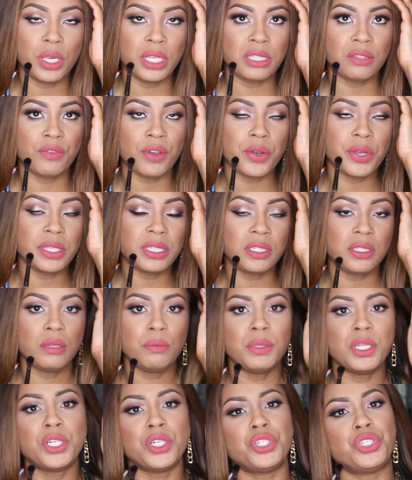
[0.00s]
It's very
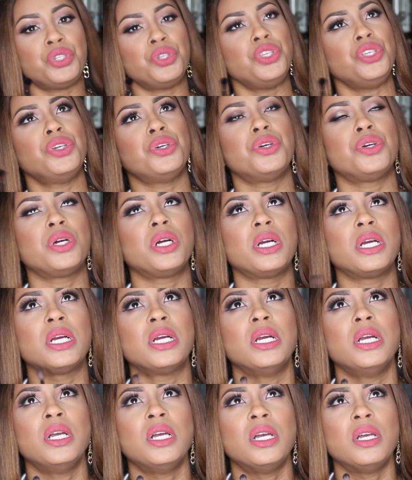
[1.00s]
similar to
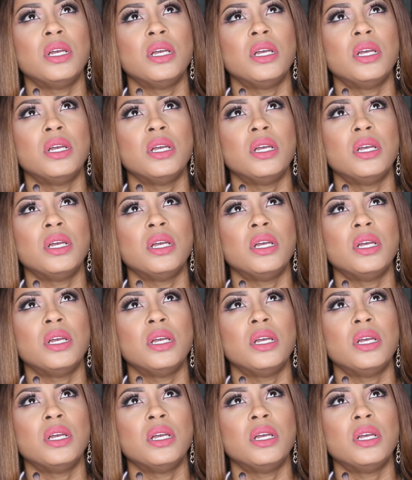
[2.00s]
your